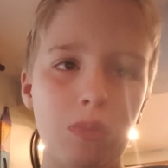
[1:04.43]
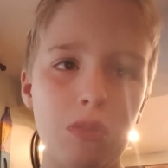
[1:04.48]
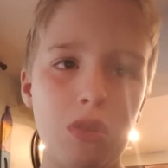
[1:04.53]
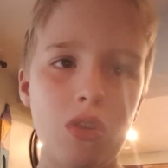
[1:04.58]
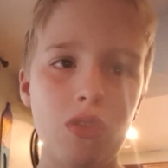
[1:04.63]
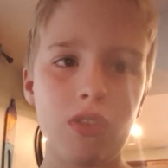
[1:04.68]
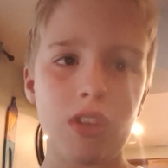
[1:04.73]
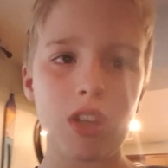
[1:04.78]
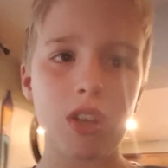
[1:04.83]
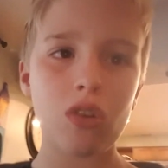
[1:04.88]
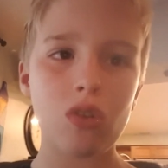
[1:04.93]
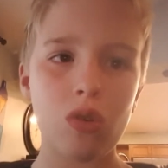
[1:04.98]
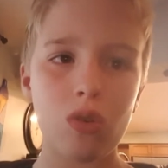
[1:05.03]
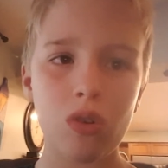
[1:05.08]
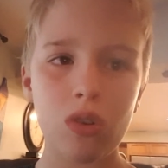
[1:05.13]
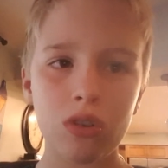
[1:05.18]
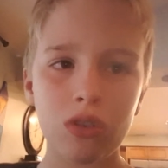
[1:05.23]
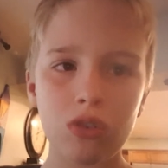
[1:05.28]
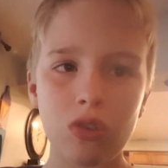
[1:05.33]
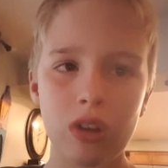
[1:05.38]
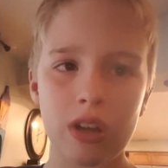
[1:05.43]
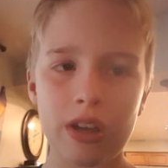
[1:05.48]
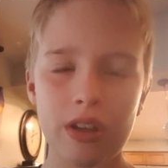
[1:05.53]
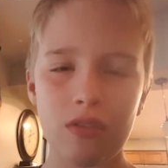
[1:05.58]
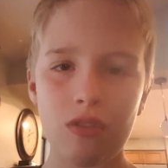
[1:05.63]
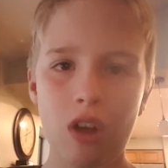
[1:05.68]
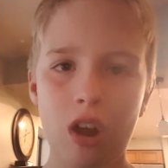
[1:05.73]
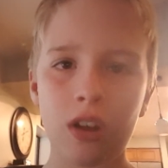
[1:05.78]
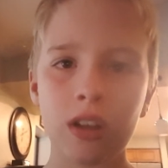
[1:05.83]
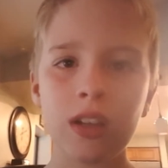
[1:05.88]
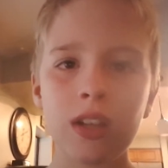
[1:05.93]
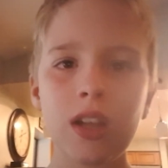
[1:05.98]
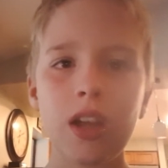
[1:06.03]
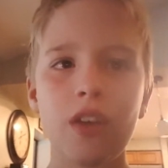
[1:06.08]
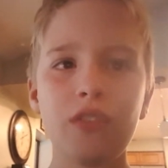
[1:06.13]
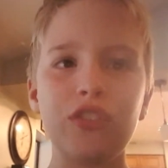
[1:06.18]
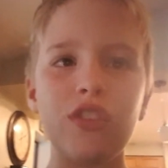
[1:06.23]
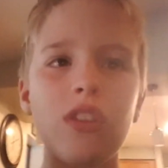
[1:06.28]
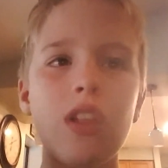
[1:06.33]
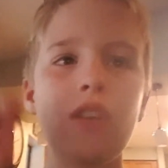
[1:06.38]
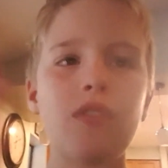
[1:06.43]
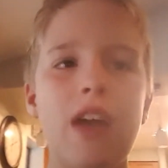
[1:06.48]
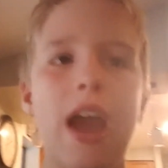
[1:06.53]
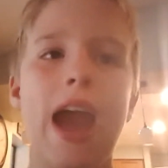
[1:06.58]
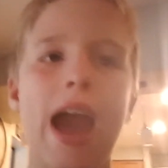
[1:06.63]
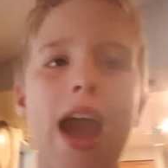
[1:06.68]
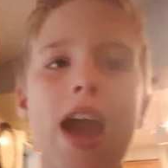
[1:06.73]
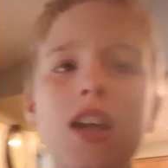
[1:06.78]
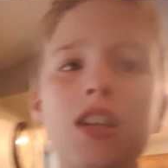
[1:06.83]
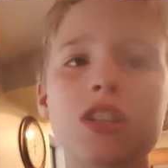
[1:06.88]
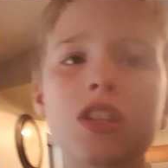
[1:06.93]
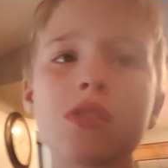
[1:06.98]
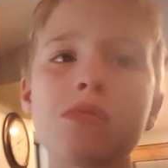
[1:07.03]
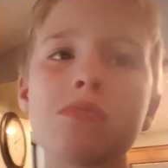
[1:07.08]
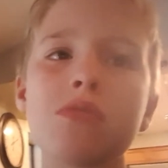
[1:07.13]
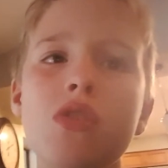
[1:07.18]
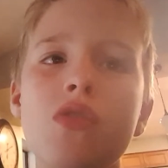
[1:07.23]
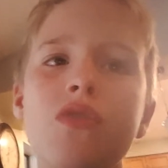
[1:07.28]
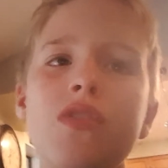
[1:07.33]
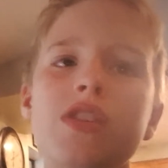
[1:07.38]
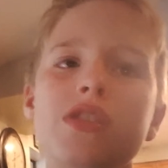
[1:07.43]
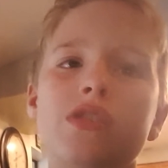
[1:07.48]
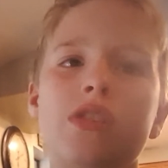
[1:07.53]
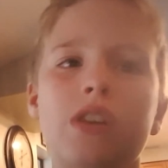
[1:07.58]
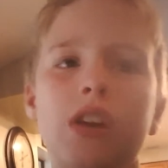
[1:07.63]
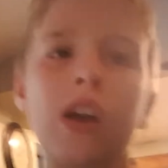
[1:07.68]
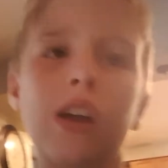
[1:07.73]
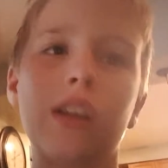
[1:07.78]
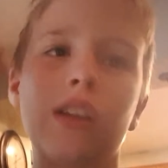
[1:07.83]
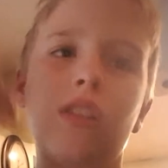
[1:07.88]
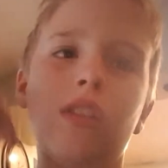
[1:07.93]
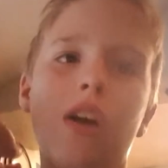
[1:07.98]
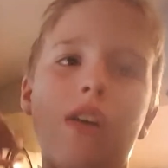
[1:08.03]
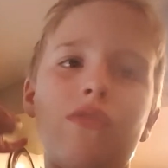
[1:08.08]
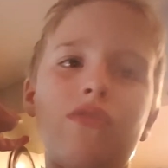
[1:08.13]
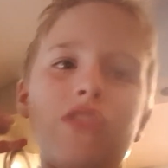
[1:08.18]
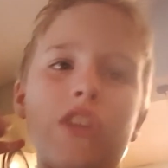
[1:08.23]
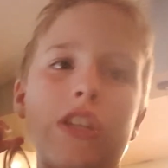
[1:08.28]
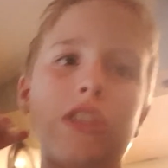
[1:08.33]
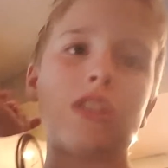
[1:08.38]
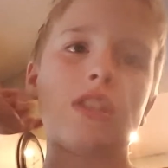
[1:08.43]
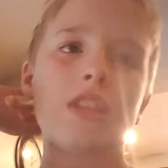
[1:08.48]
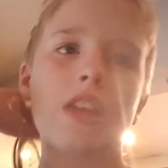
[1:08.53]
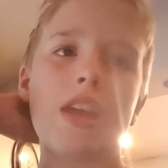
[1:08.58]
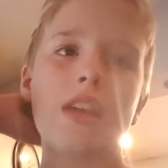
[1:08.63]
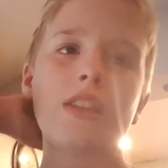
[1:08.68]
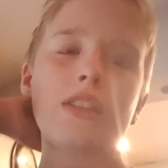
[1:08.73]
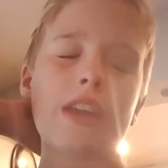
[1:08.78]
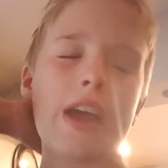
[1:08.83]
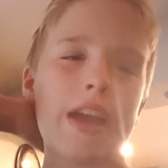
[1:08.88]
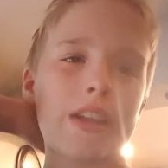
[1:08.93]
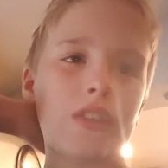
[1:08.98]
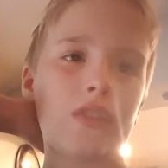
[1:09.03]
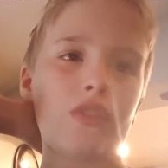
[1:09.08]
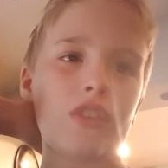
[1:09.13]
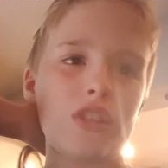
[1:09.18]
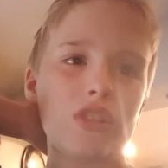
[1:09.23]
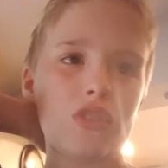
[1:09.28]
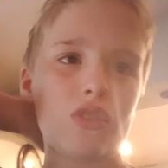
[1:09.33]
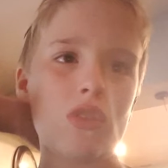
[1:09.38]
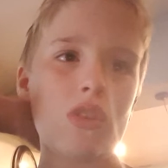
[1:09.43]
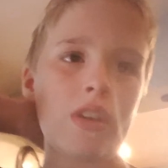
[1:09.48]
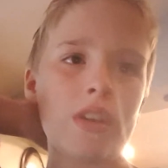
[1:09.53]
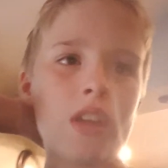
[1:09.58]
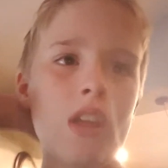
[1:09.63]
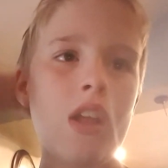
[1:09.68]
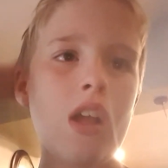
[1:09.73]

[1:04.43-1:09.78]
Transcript: movie. Don't don't get me wrong. If you love action movies, you're gonna love this thing. That's for sure.